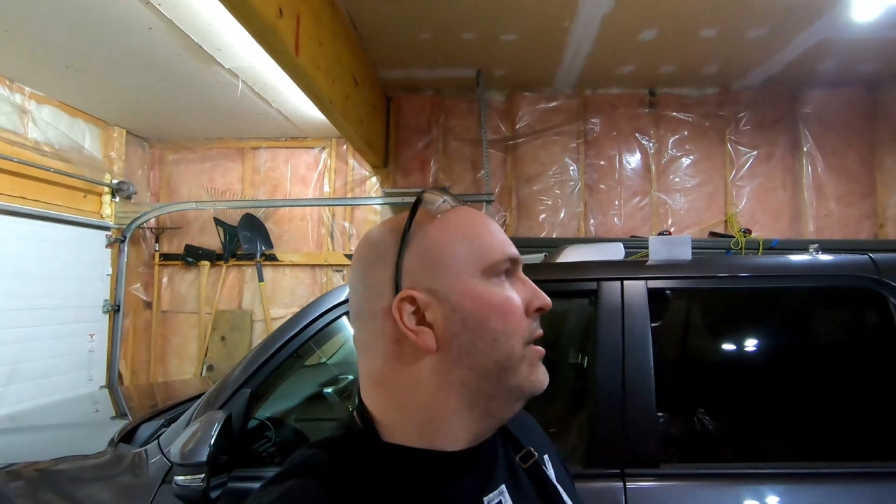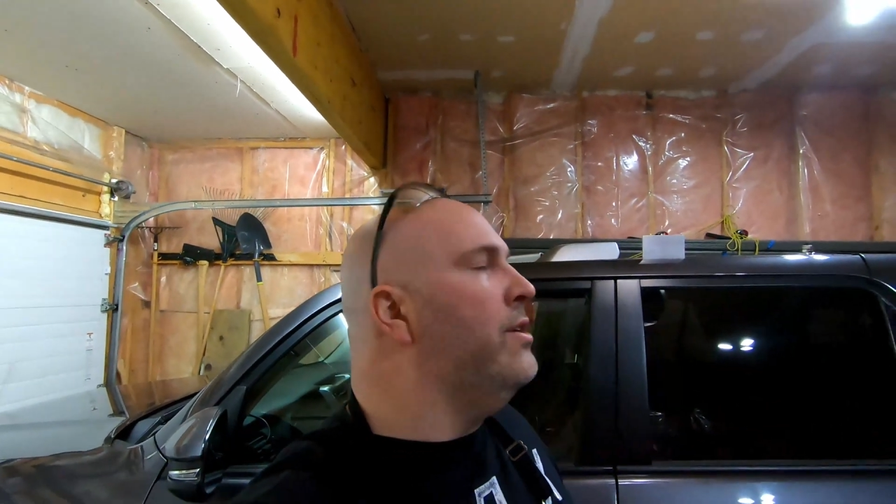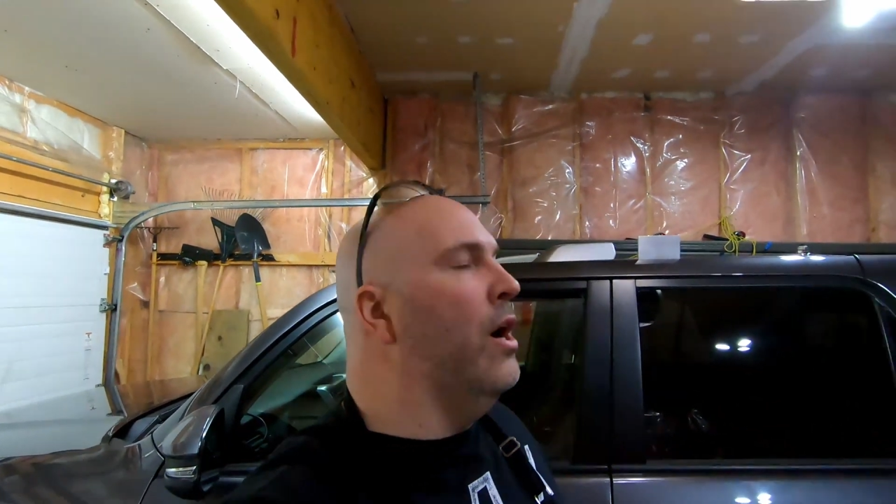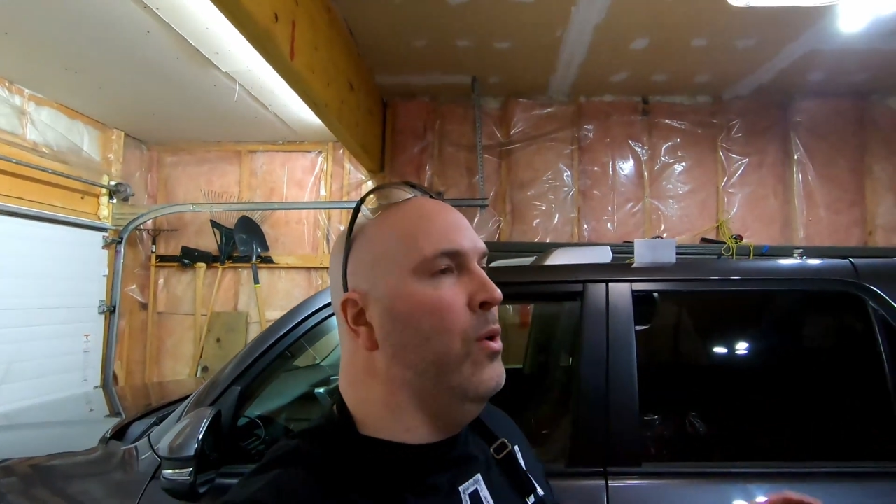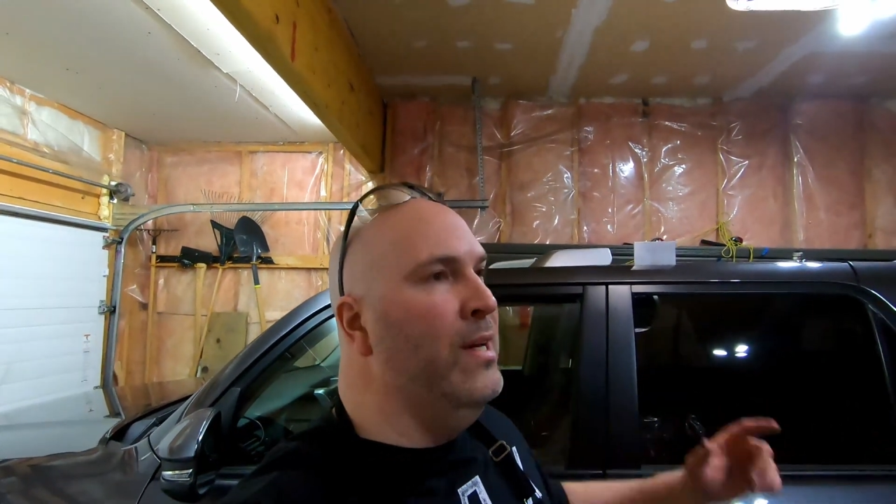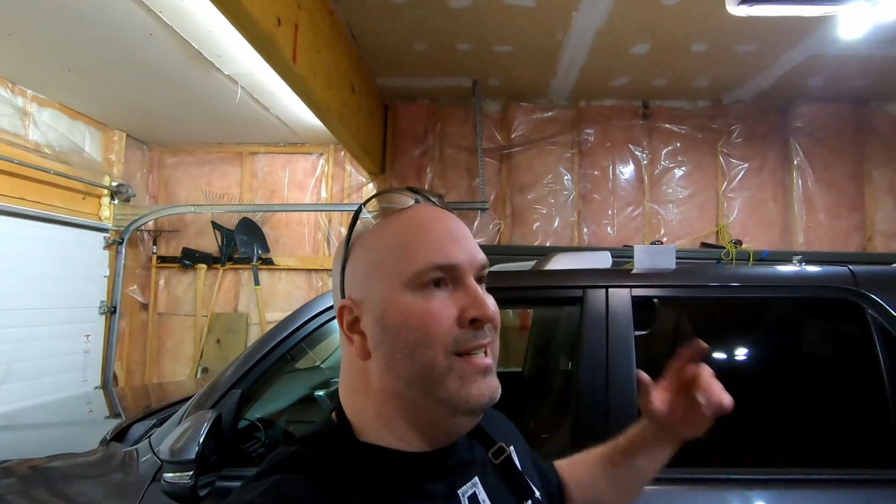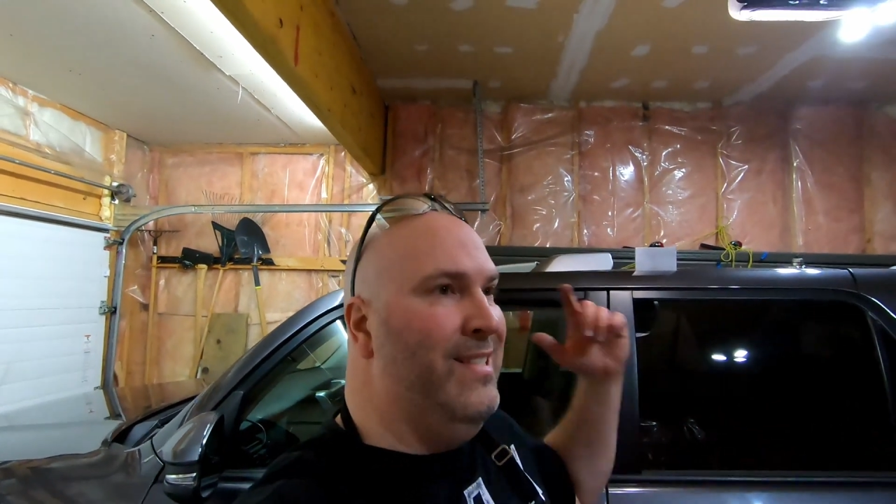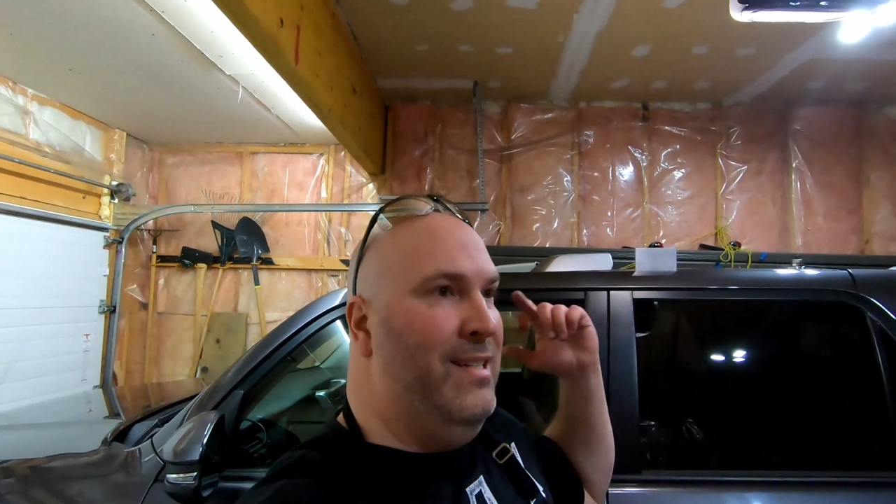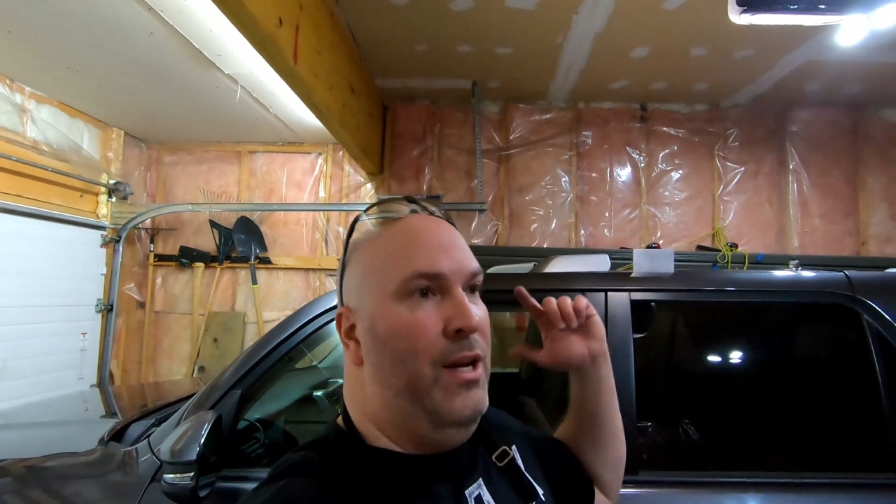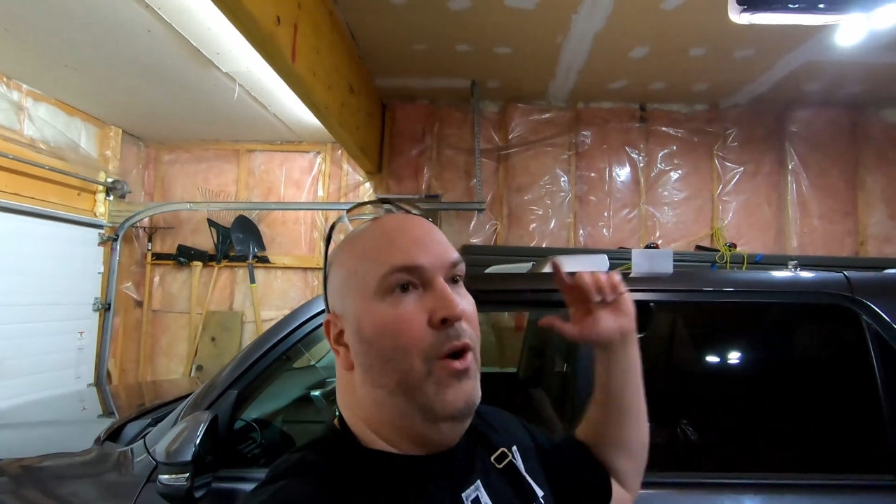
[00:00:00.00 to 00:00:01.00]
So
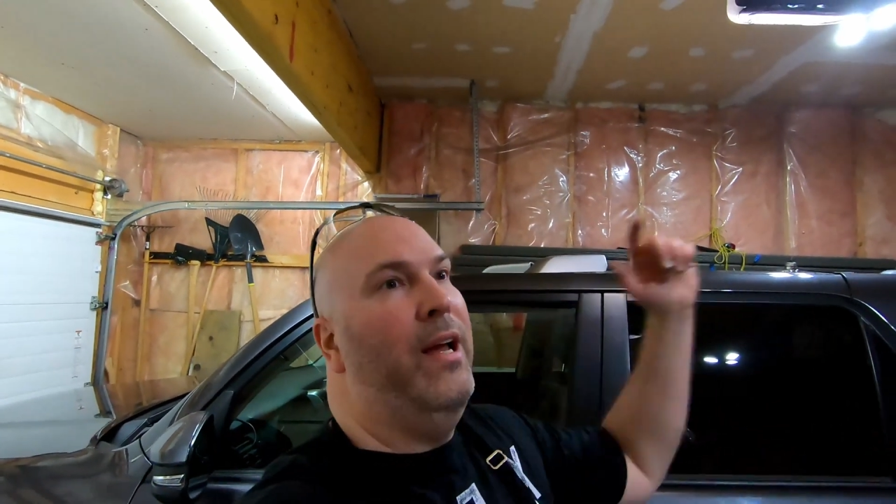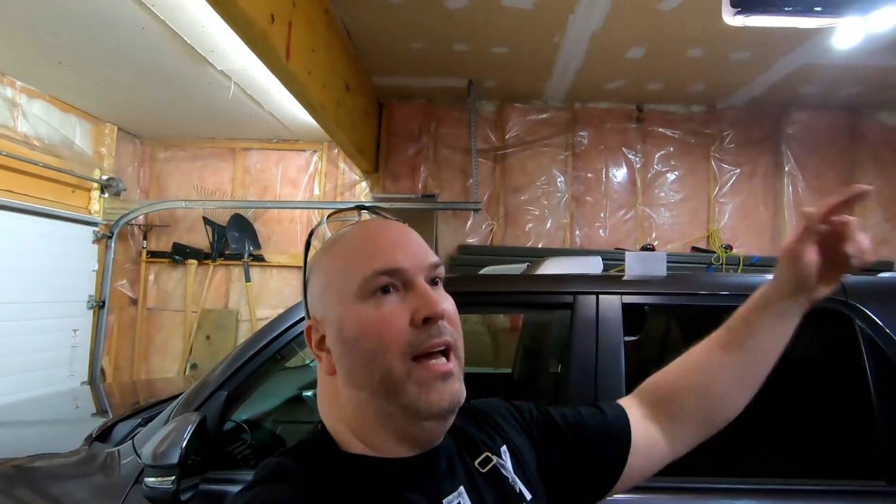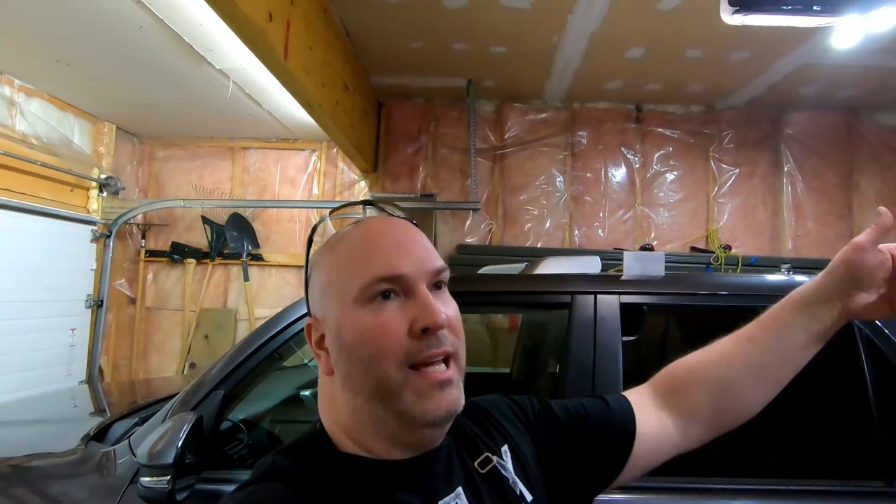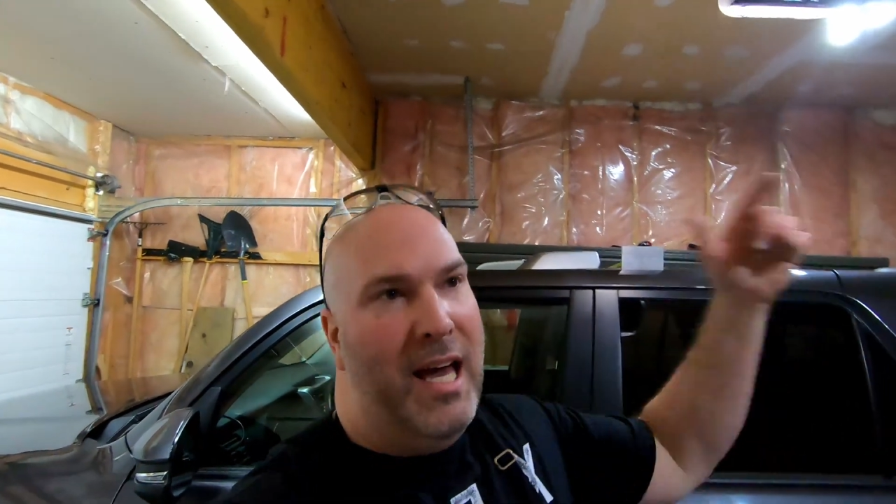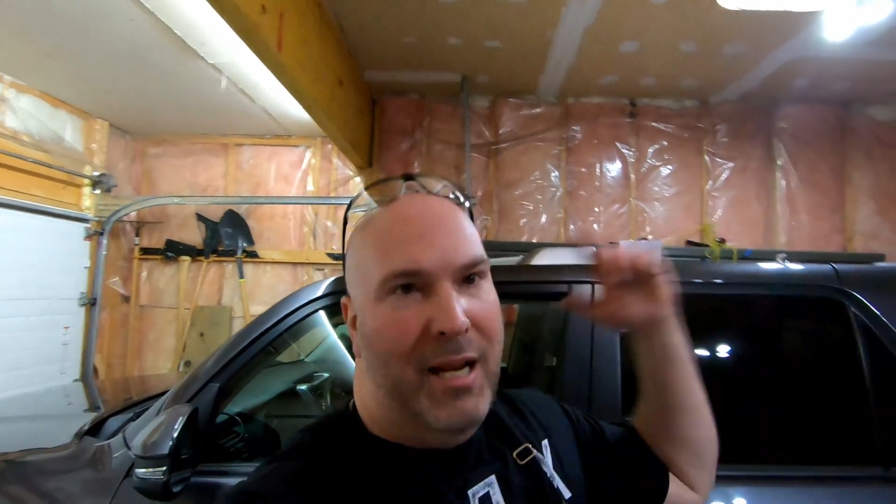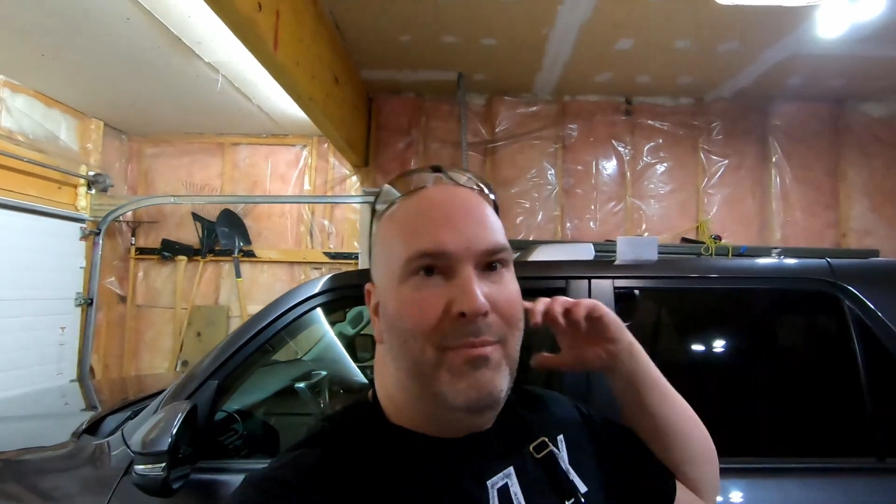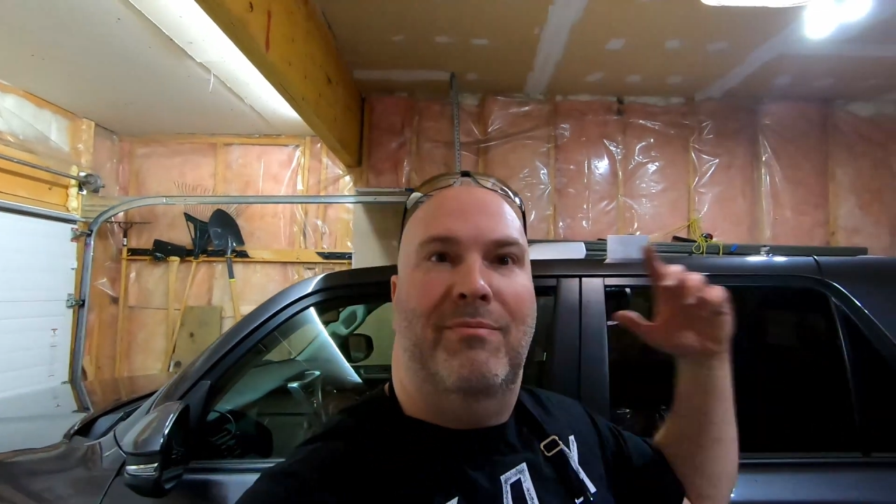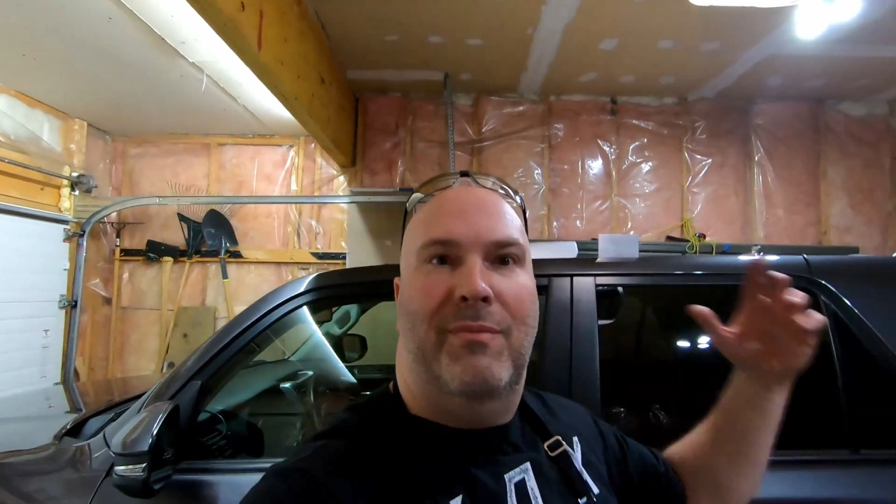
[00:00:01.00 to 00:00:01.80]
I know I gotta cut them.